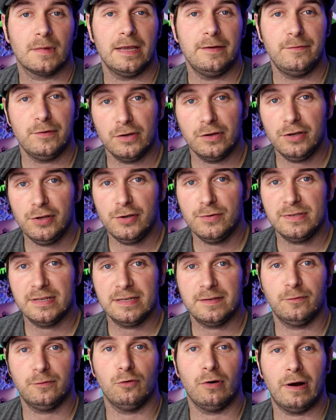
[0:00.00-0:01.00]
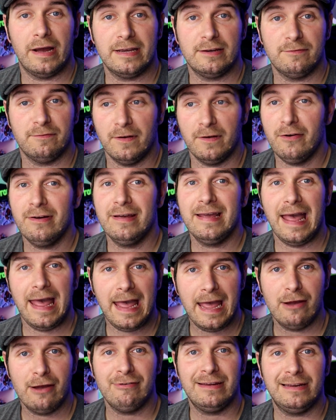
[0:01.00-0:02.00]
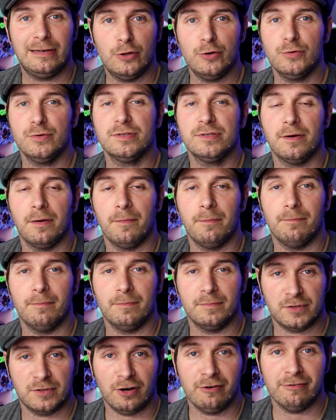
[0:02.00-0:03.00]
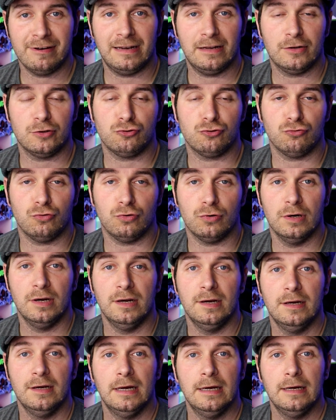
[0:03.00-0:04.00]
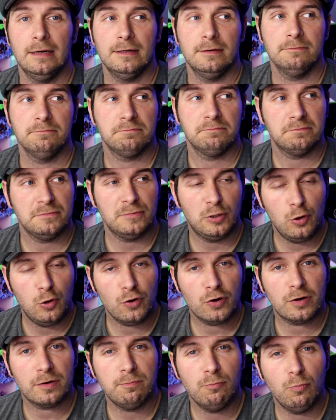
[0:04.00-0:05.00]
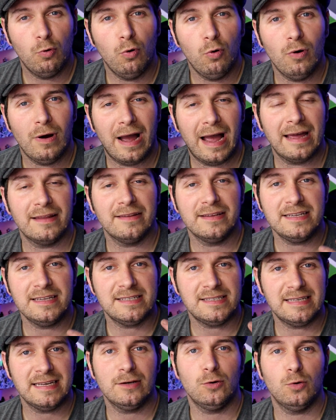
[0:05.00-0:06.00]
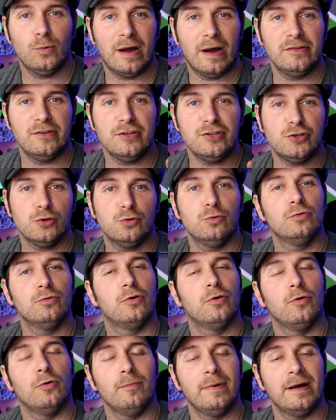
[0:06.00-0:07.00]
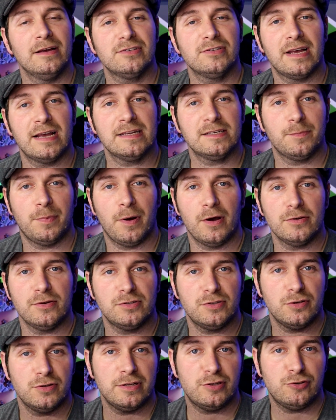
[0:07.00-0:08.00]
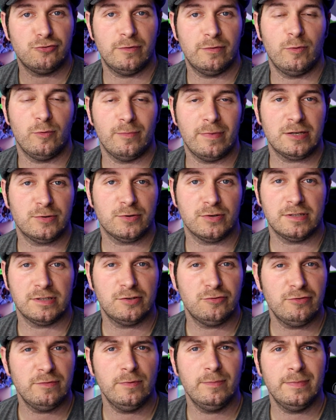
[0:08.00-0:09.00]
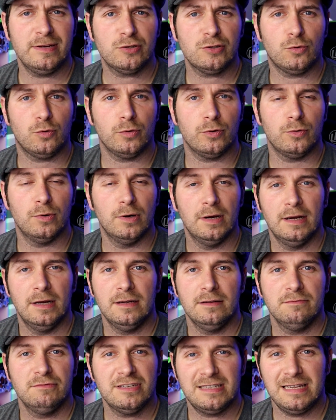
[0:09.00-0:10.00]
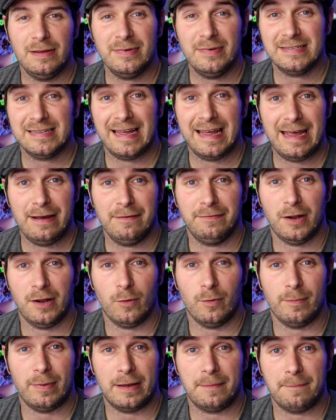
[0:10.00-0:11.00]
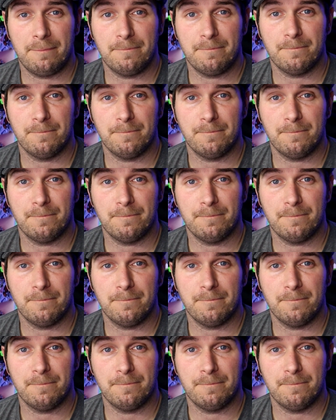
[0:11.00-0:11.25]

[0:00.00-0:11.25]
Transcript: if you're going to use this for a very airy, loose, direct lung draw, look more at the single and the dual coil mesh as opposed to the triple mesh, because the triple mesh coil just limits that airflow a bit.